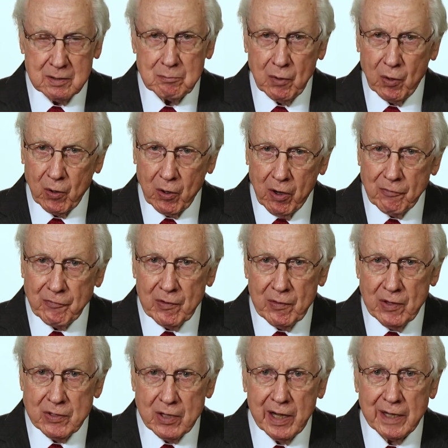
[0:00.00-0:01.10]
more often
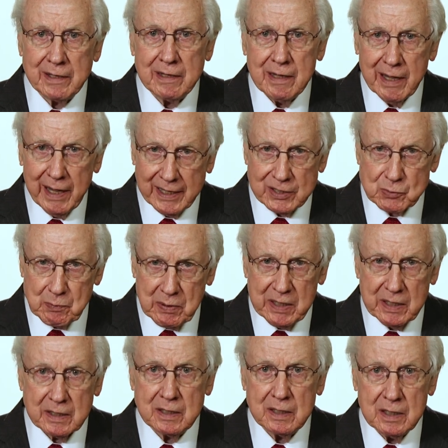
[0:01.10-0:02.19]
than not, has
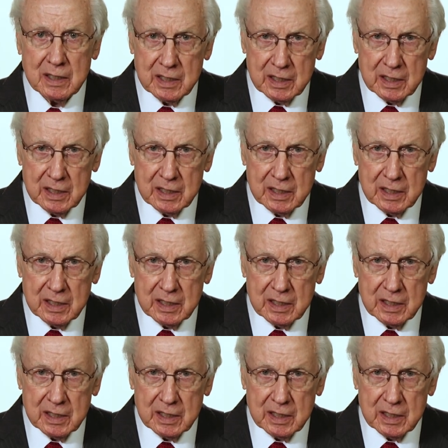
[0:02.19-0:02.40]
been